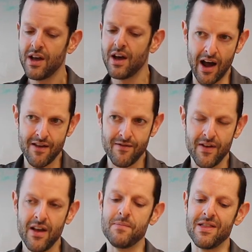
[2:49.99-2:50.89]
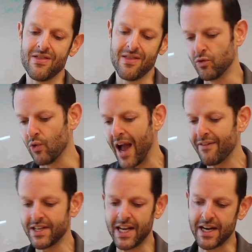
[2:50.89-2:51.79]
I've been
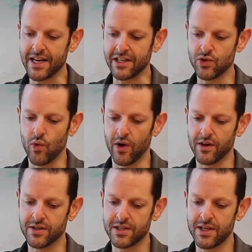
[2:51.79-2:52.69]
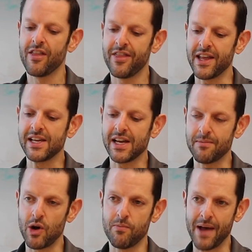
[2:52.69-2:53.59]
gravitating towards thinking about